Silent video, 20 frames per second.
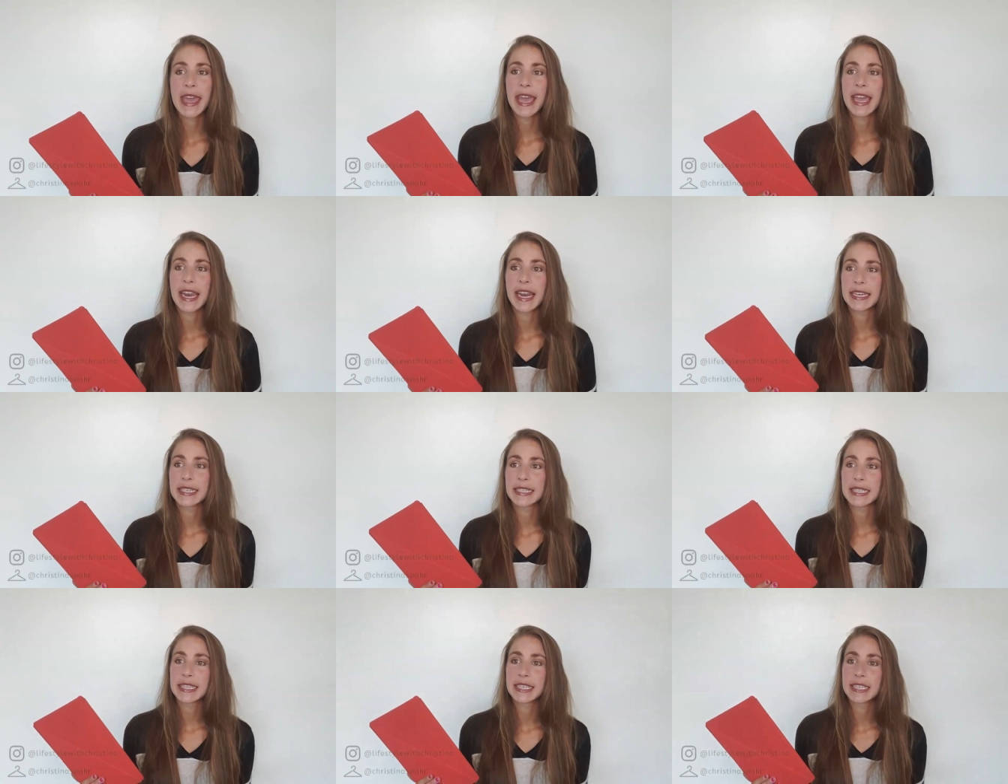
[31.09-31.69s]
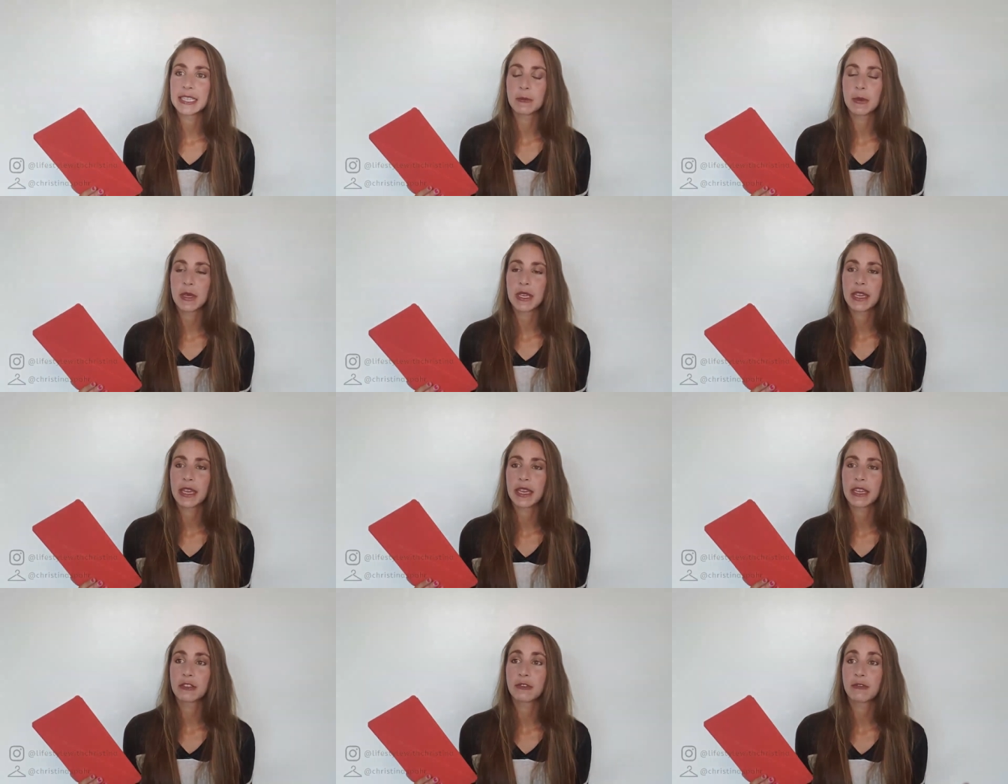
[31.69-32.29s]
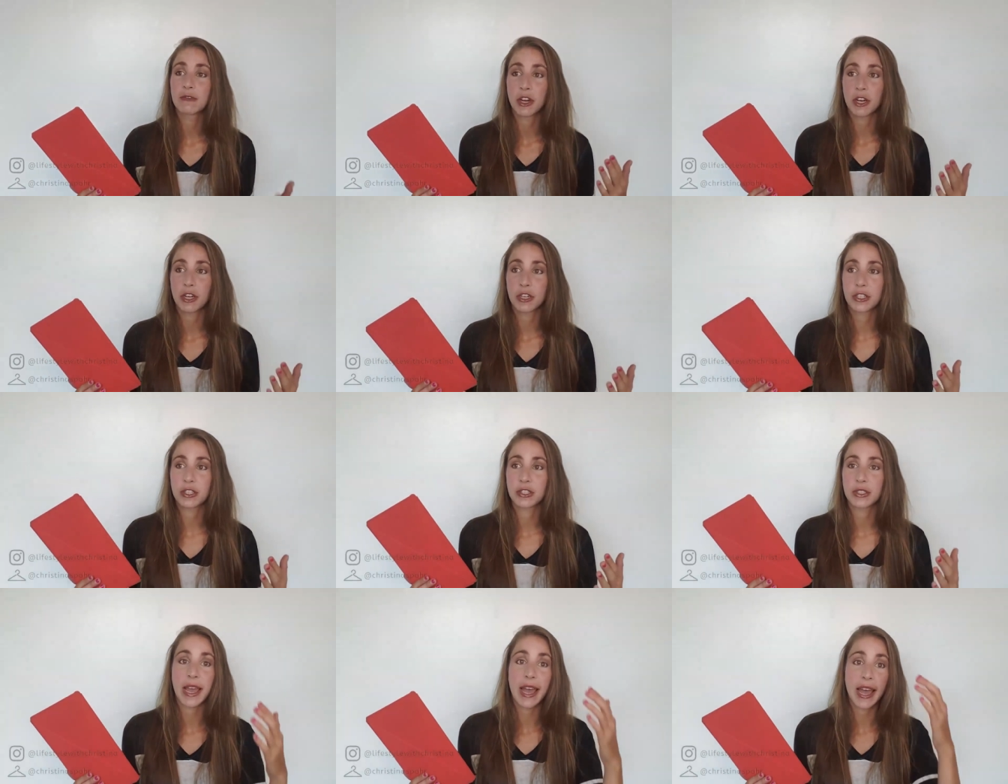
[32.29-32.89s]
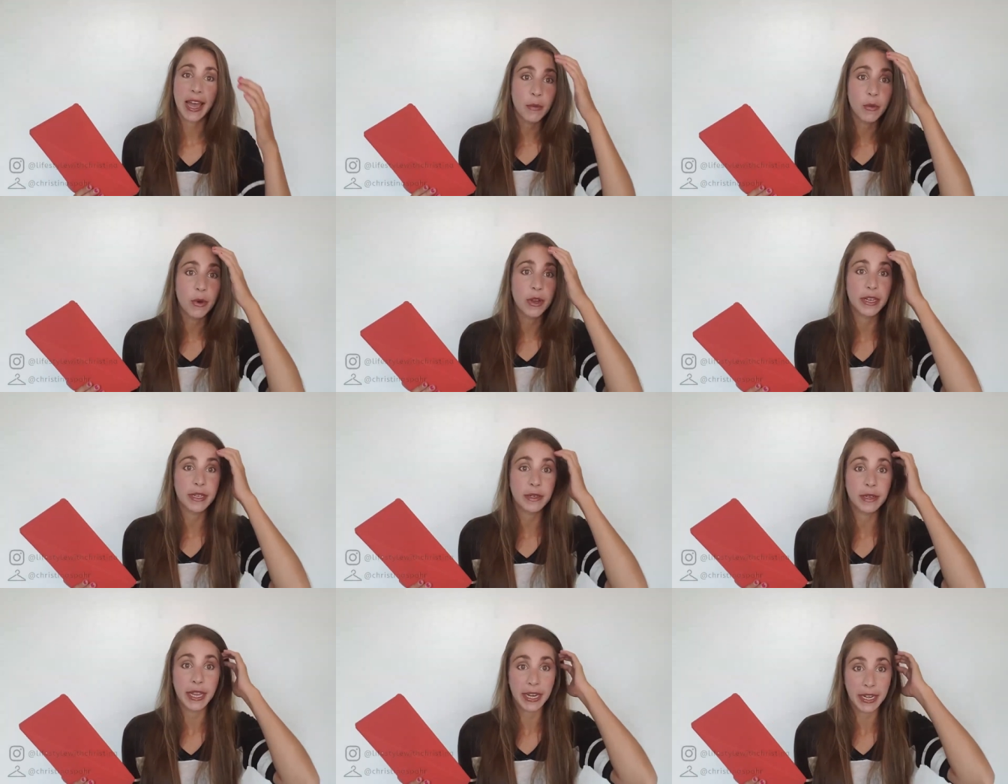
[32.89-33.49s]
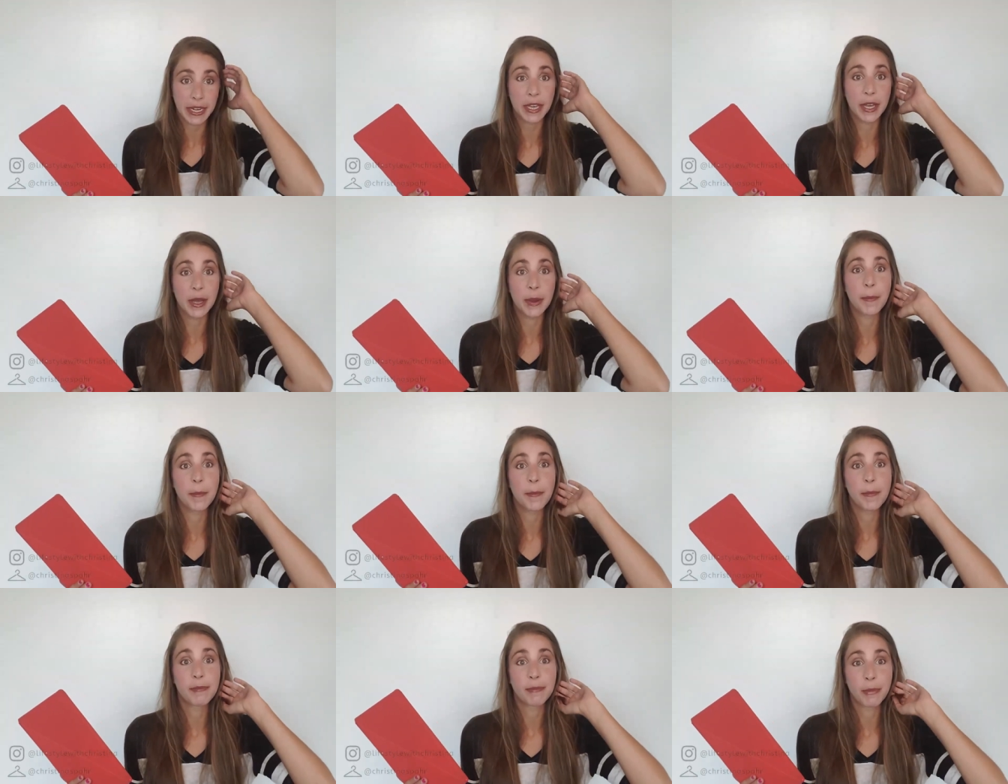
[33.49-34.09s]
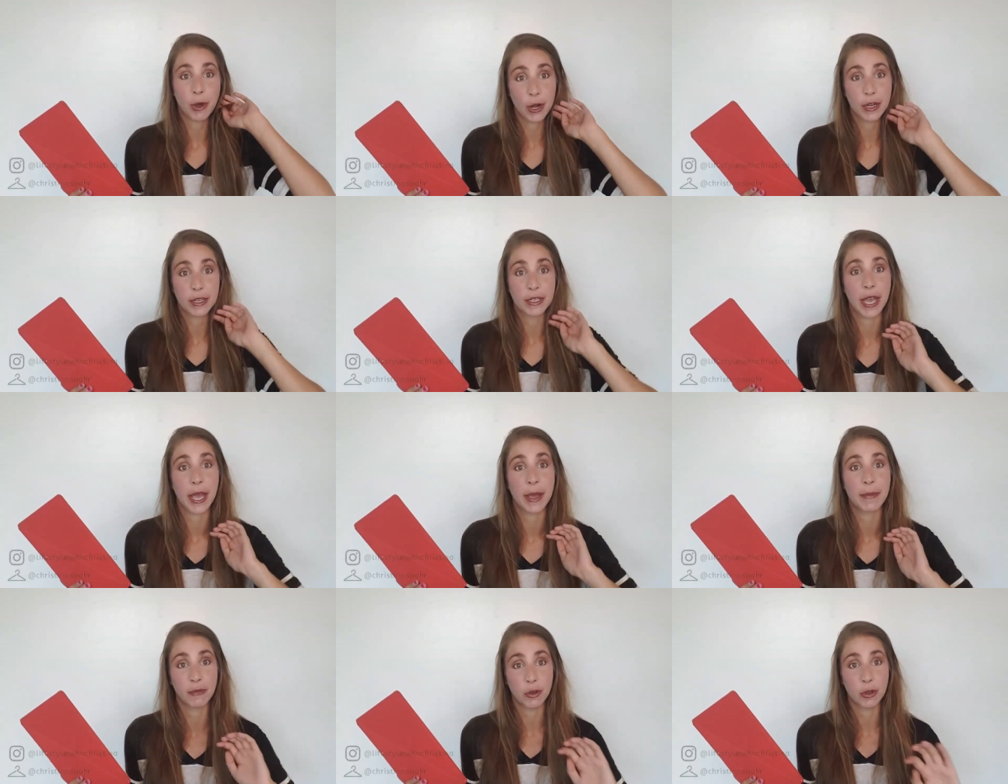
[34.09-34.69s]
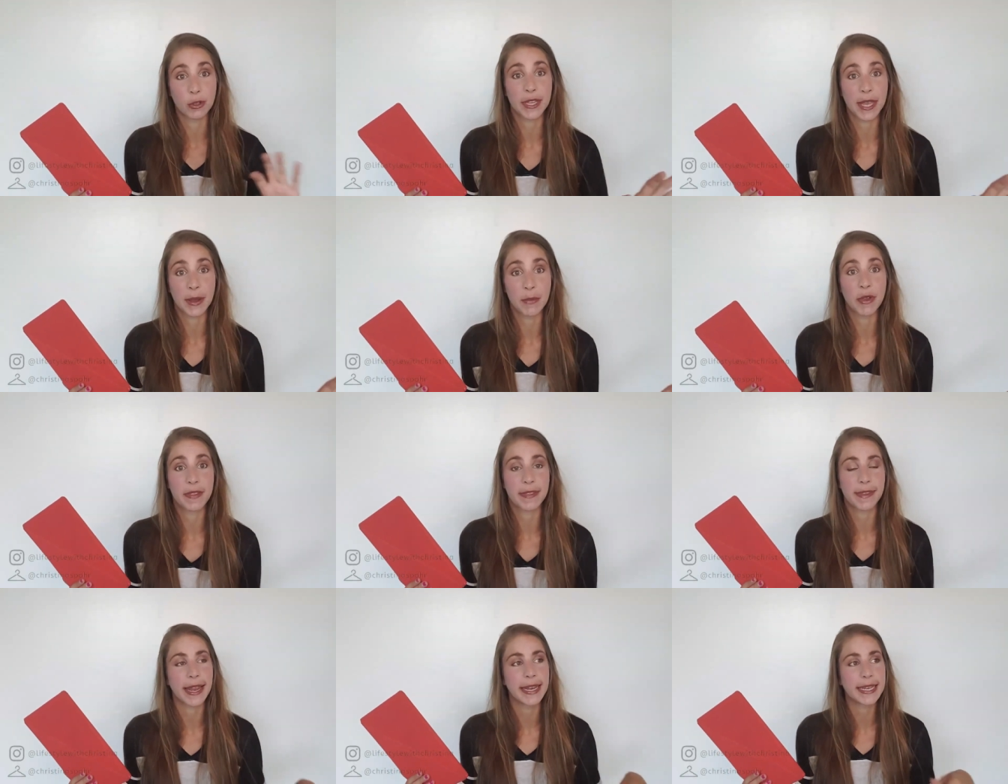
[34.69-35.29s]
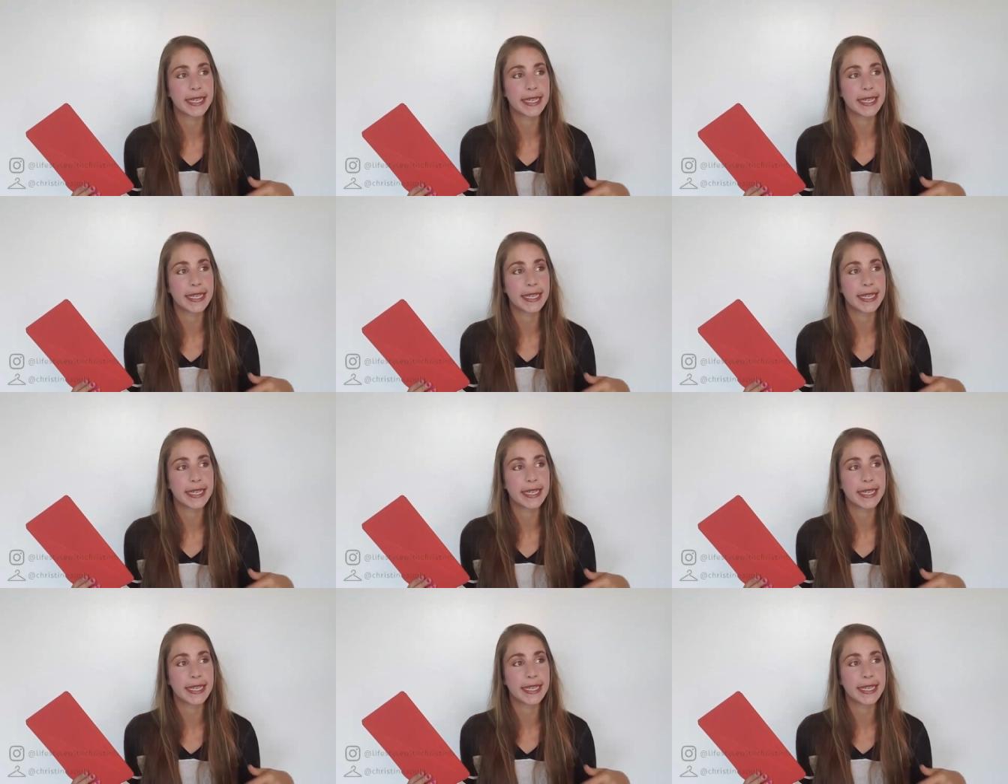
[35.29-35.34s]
And I did this because first I wanted income part-time, full-time with it.